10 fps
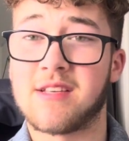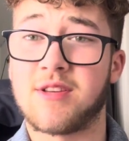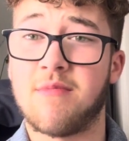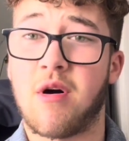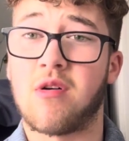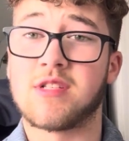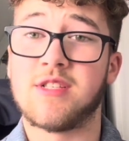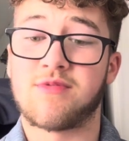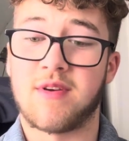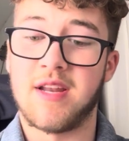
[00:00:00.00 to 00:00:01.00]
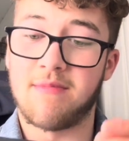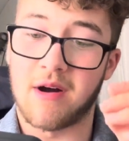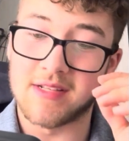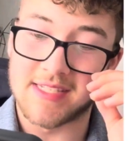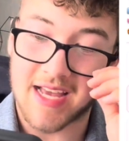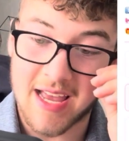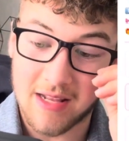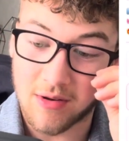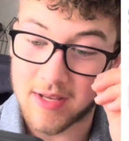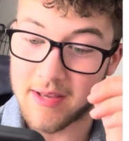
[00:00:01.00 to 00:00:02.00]
on your margins really, but I'd say
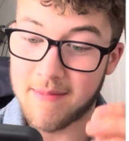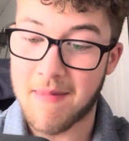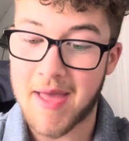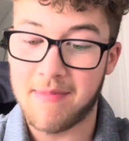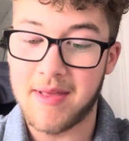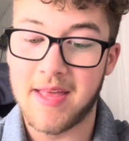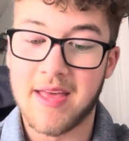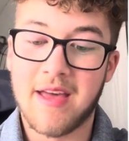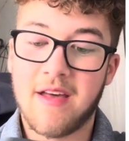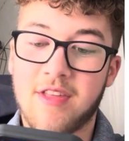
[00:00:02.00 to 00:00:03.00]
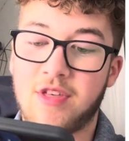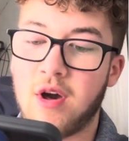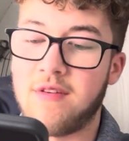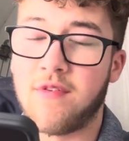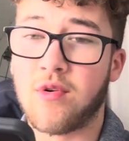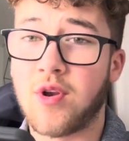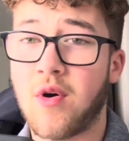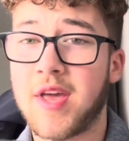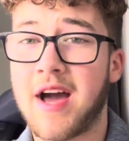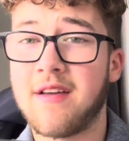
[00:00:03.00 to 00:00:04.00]
like maybe
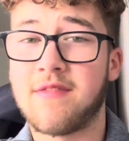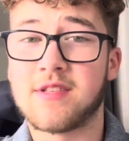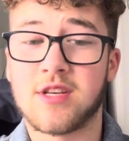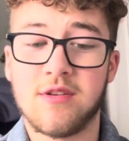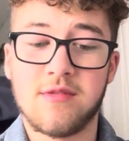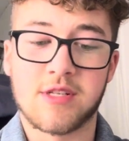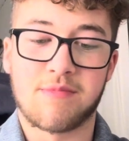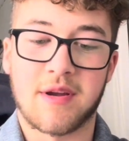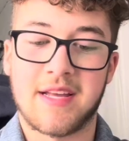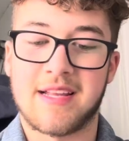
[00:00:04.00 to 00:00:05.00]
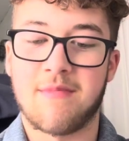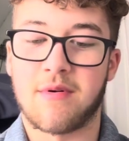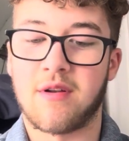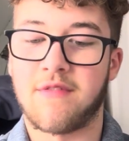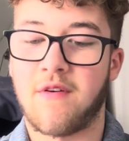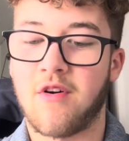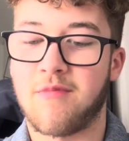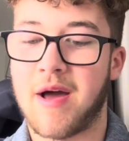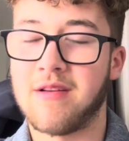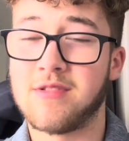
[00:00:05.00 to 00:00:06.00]
$34.98 for two, just bring it down by like
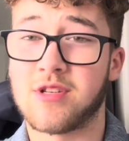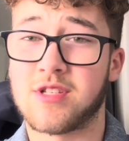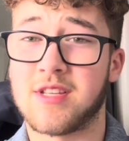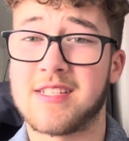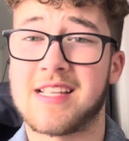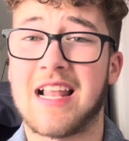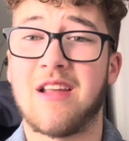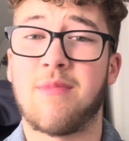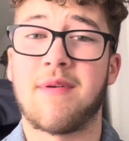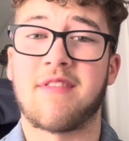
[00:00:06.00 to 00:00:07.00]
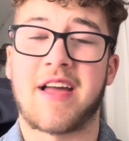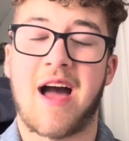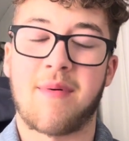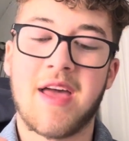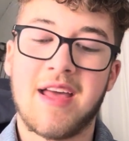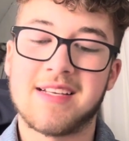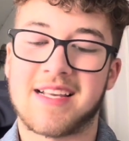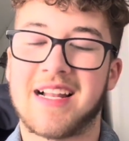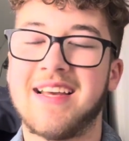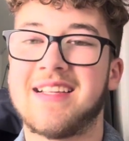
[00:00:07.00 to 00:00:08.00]
£5, just so there's that little bit of a gap. There's
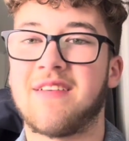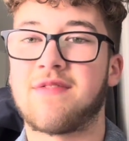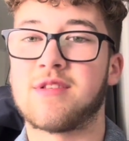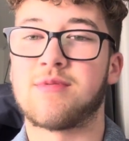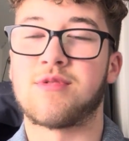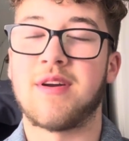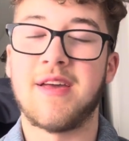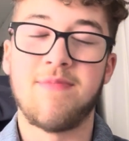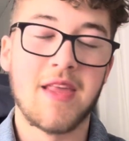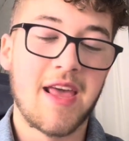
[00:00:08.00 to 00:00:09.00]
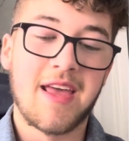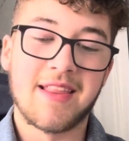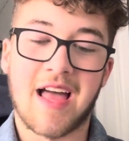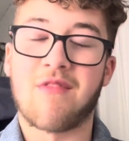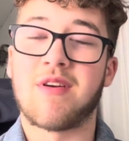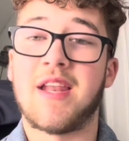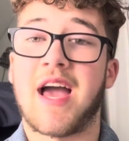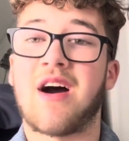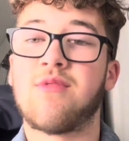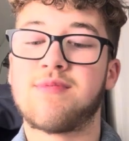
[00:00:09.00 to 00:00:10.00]
a clear difference between. That really
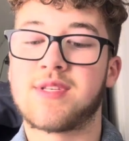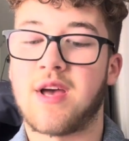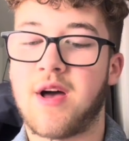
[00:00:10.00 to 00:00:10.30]
helps.